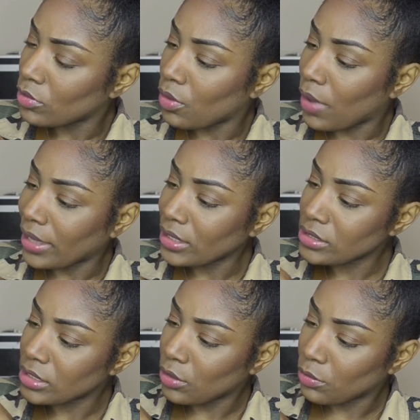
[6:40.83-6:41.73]
Oh, I can
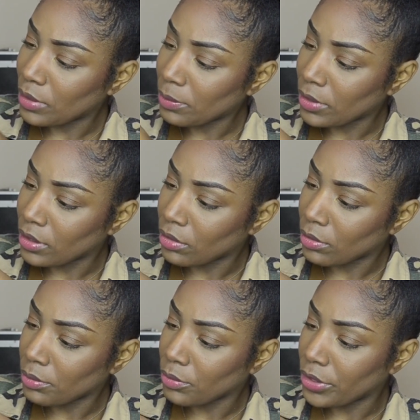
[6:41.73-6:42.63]
see a rip here,
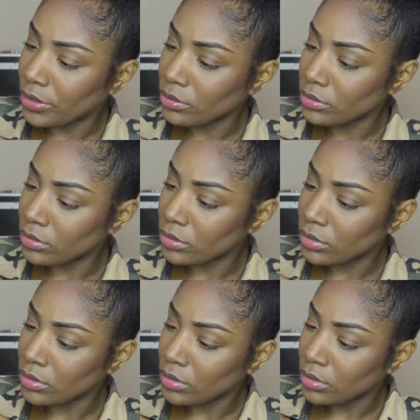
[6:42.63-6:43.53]
but
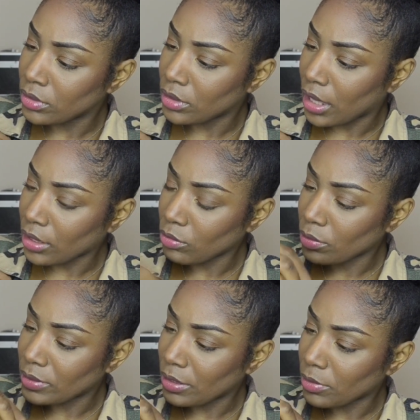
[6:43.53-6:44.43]
I can
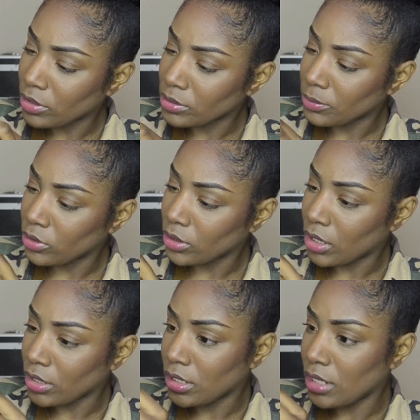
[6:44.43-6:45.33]
work with that because I'm gonna
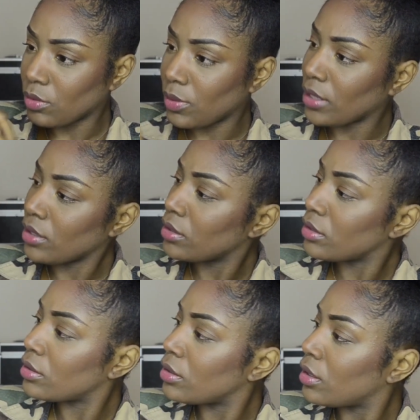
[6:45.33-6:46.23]
cut it anyway.
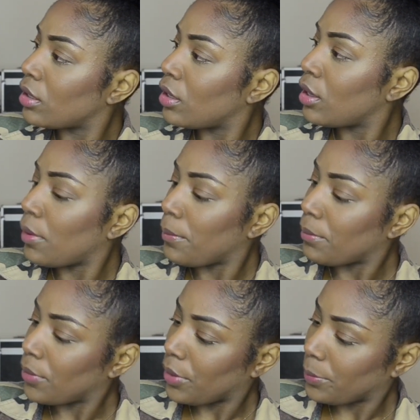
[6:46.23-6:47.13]

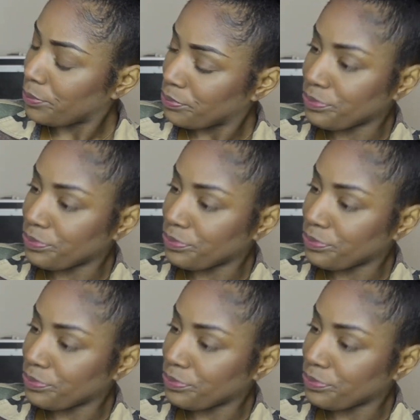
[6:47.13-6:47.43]
But